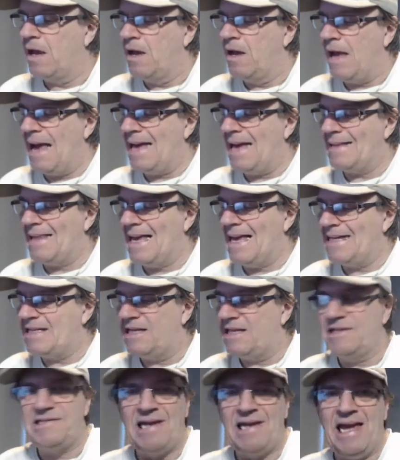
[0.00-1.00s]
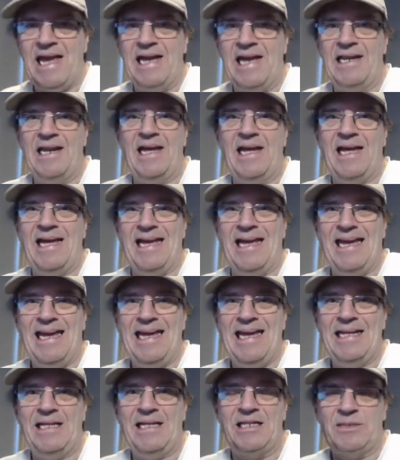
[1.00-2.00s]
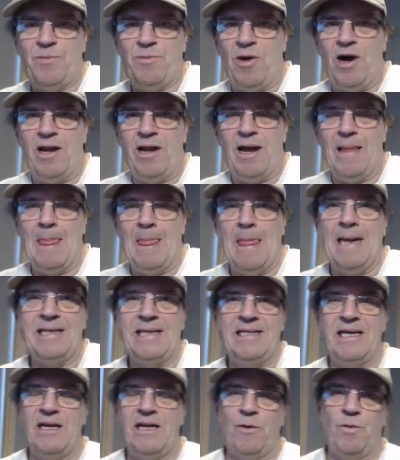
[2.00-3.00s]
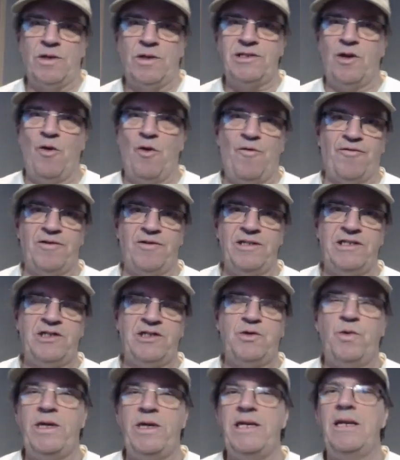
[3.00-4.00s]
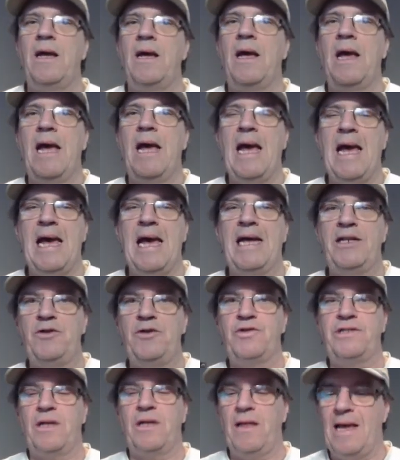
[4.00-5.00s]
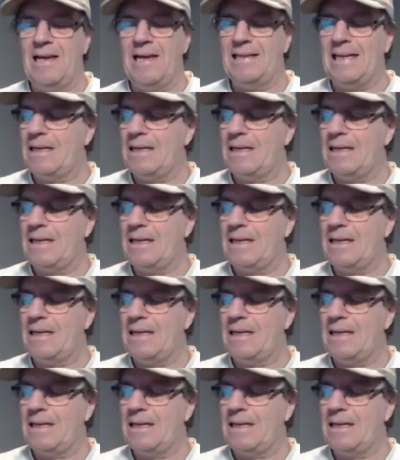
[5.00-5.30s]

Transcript: Atlantis and hit the spot. I liked it. It wasn't overly sweet, and you still had that